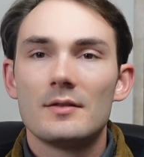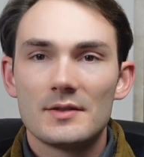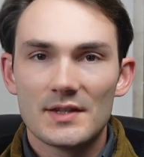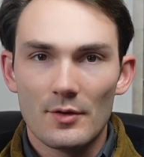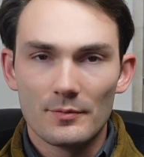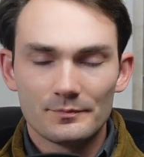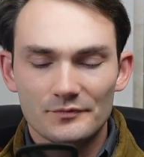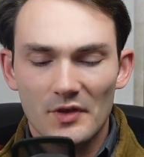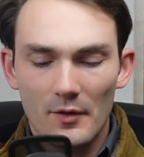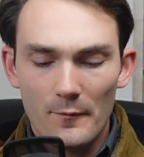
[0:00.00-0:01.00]
So
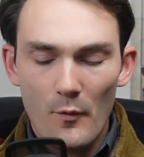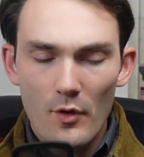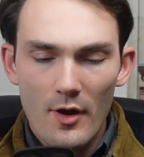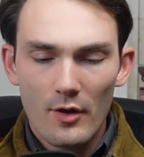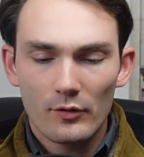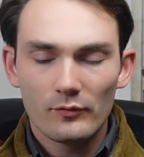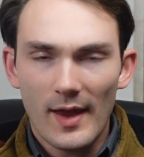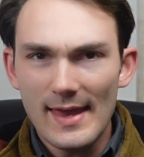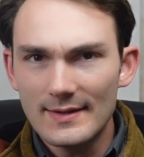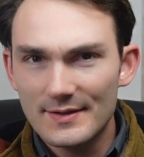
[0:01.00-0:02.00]
for our
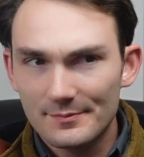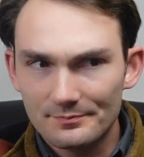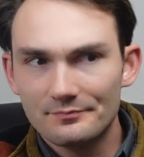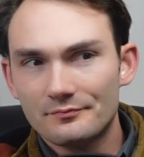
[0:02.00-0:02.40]
race,